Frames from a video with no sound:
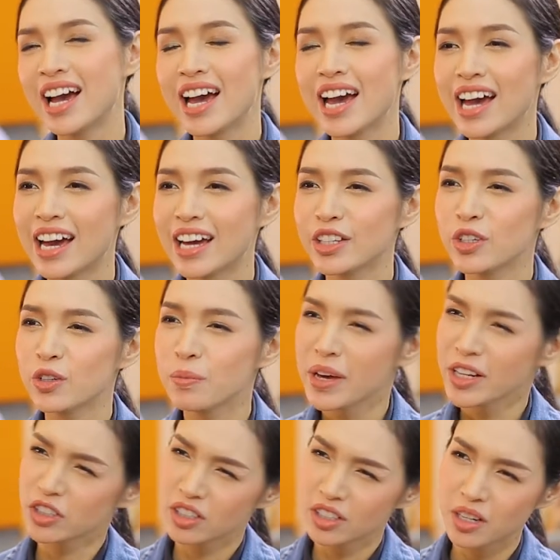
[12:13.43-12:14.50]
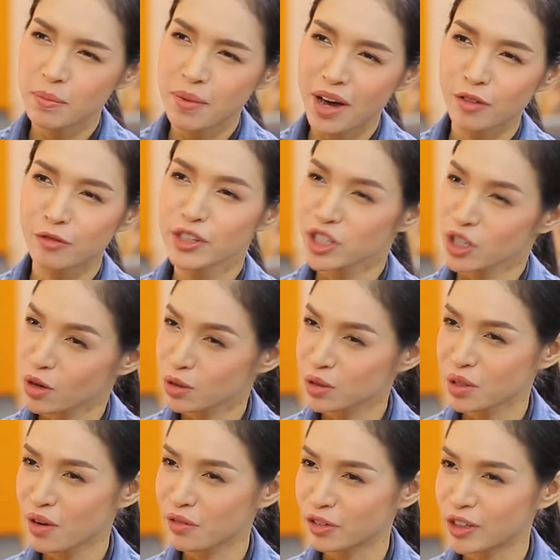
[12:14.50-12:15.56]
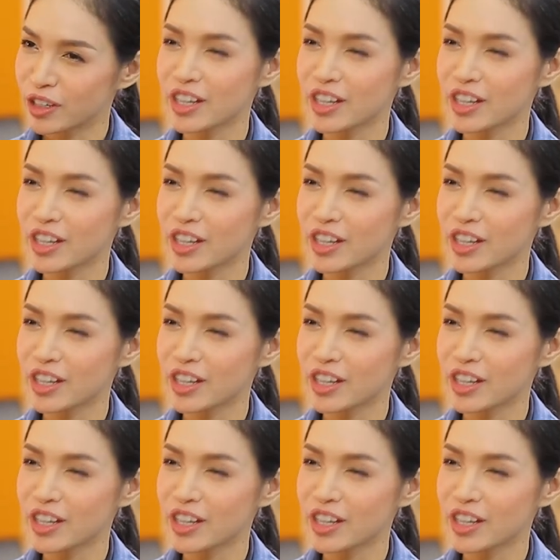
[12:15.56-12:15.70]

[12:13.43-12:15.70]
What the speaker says: And you mentioned about physical server